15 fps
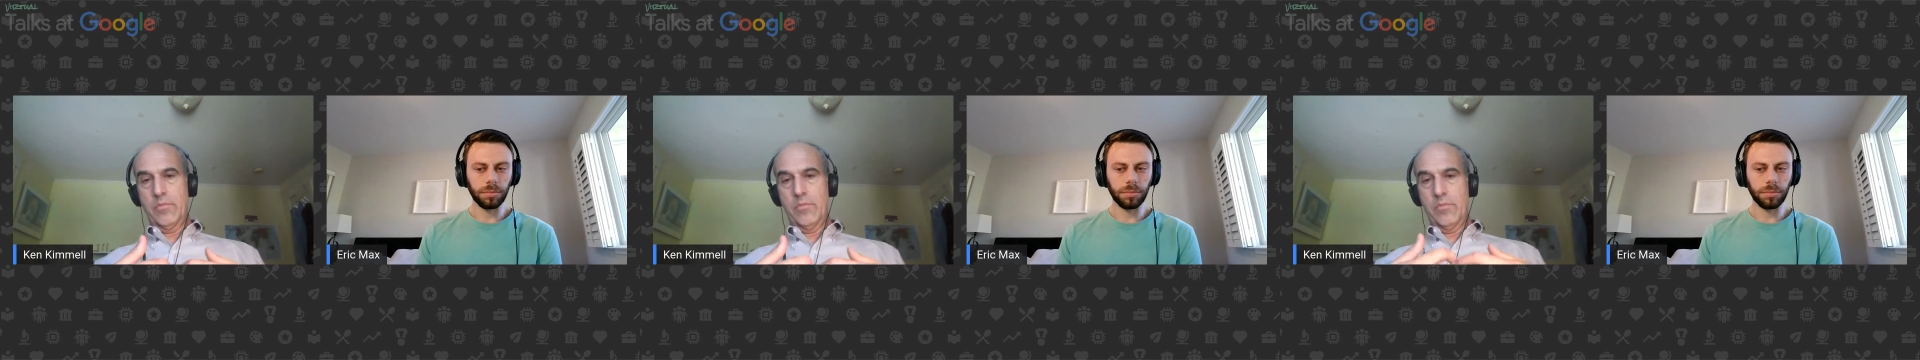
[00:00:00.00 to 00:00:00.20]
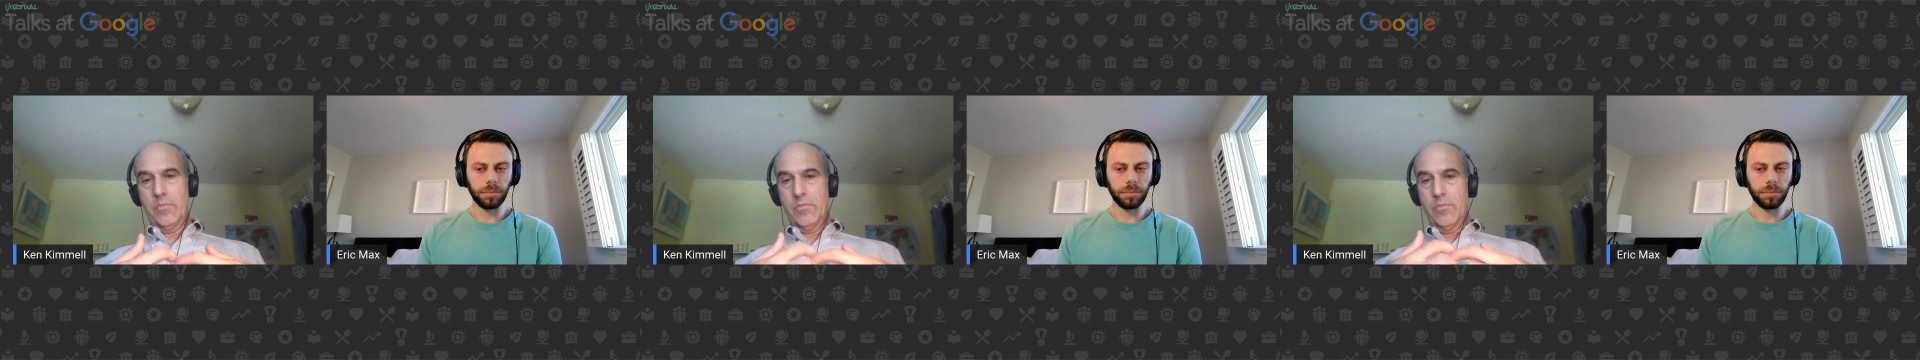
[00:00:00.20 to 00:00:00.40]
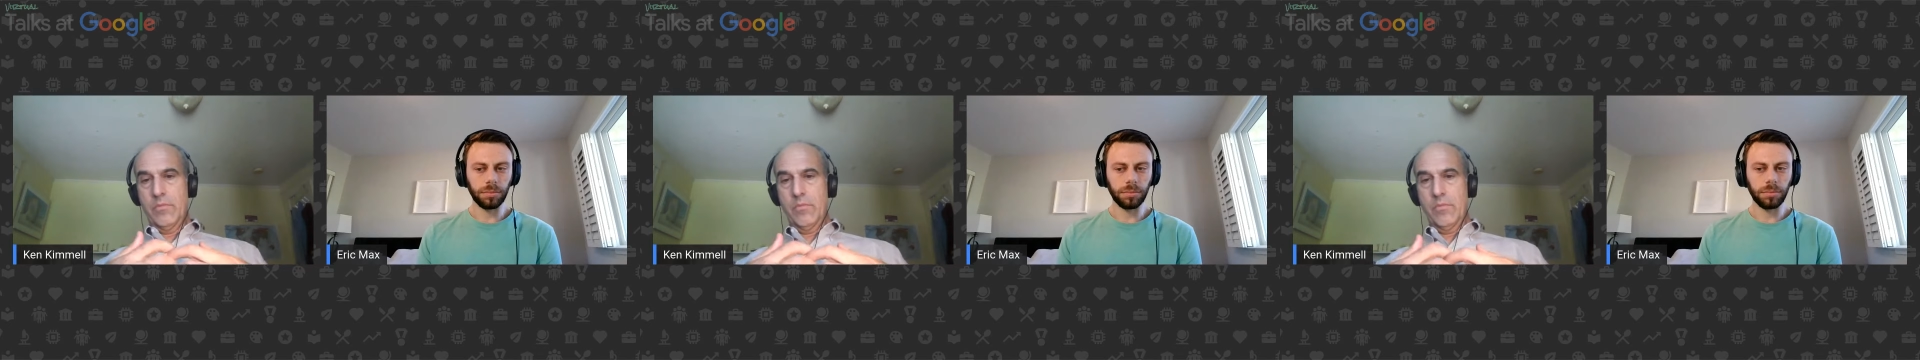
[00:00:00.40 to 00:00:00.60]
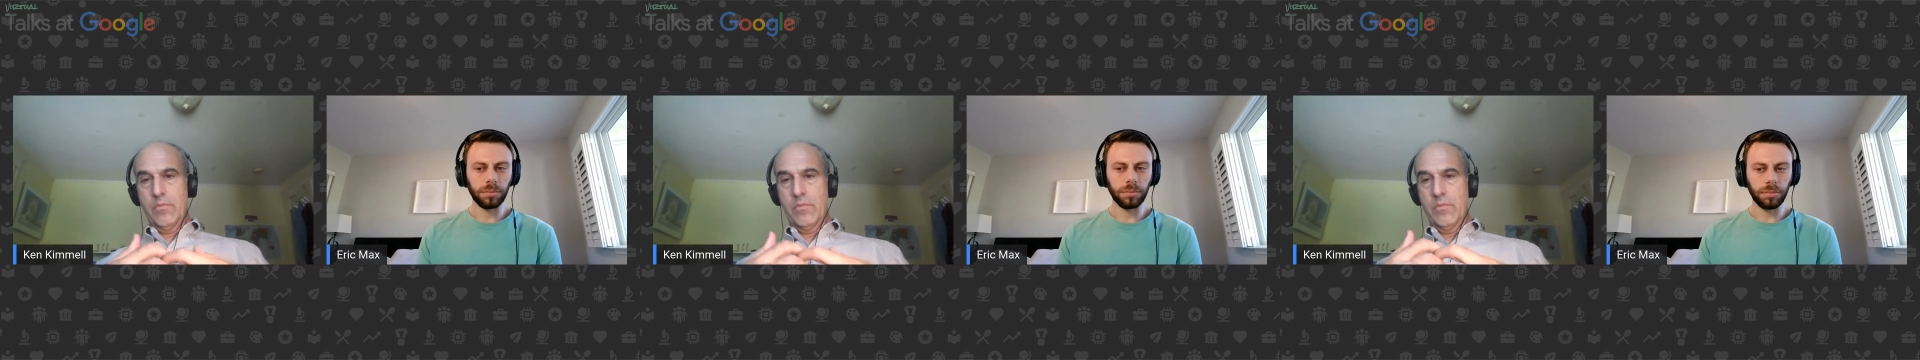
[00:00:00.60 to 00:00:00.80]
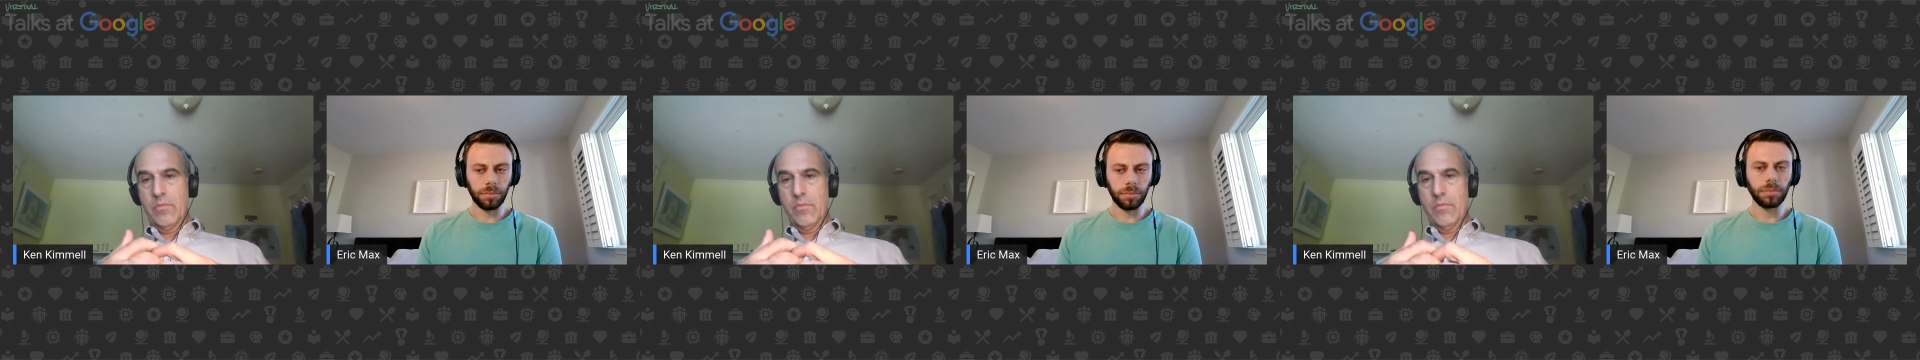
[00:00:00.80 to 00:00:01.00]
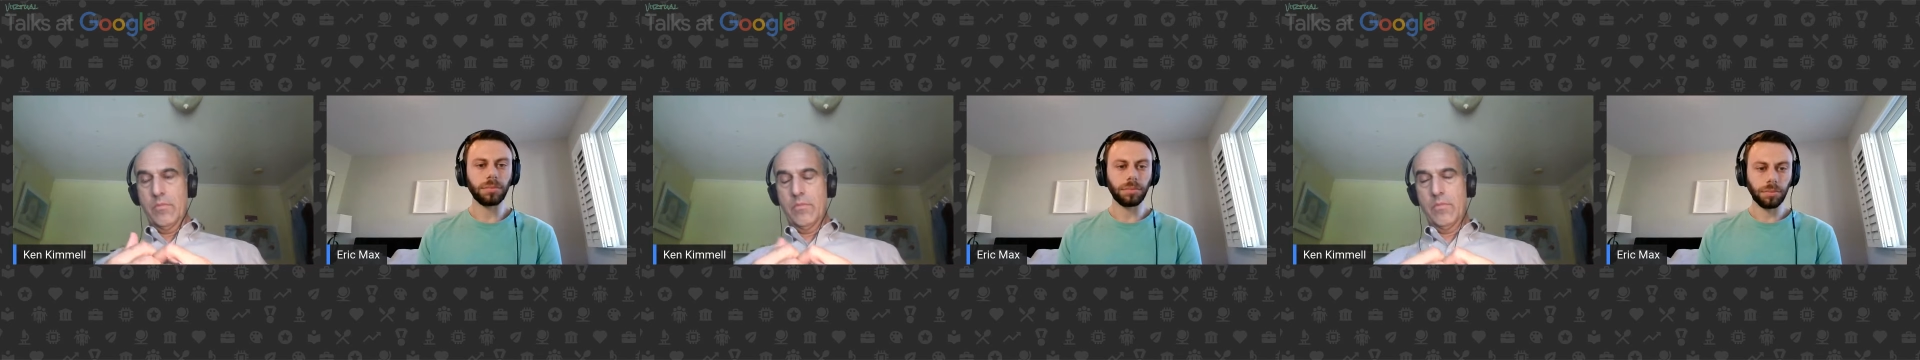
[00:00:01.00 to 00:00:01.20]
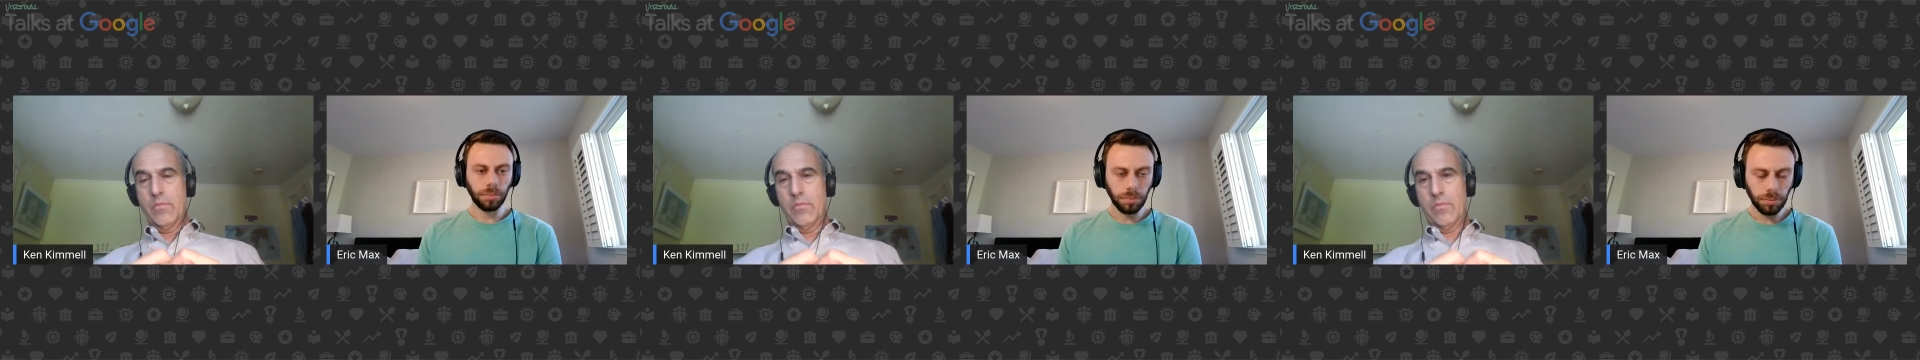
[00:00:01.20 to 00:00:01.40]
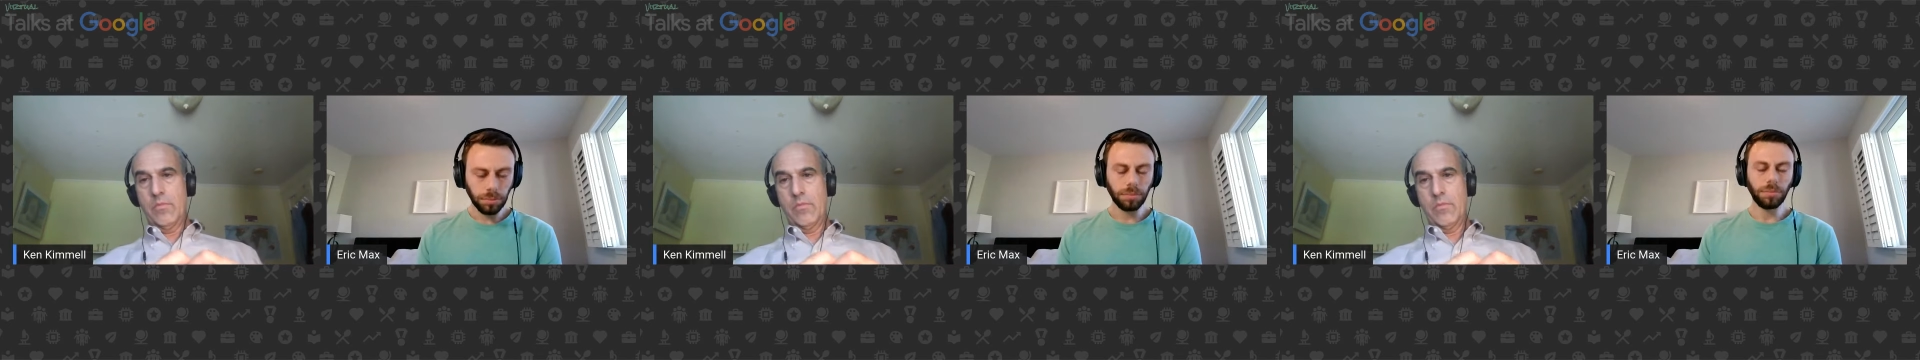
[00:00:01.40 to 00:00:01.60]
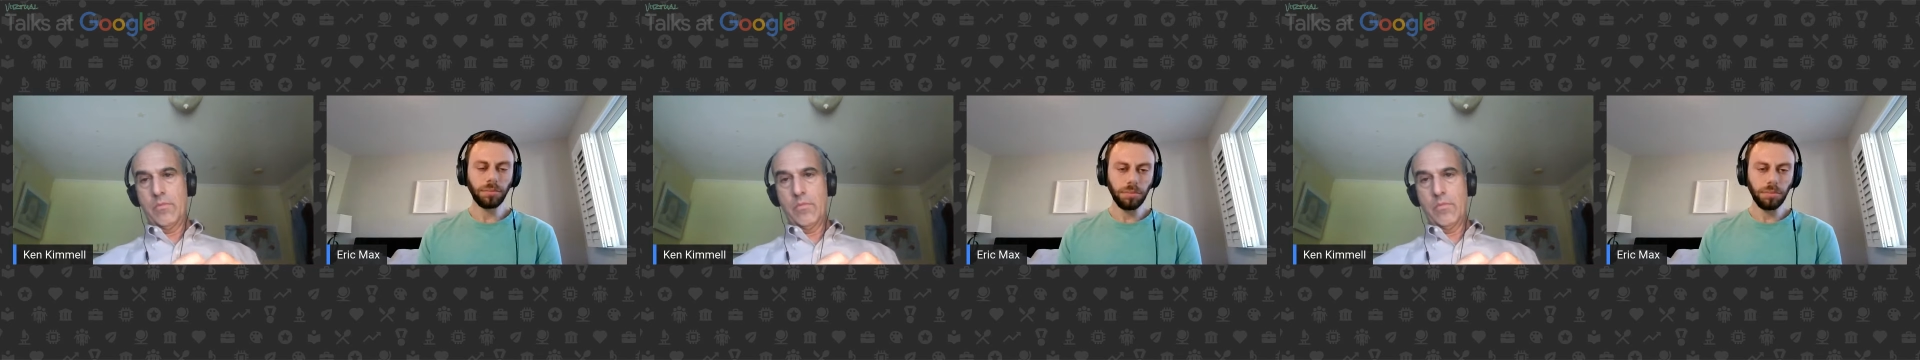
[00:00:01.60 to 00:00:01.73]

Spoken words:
Nobody speaks.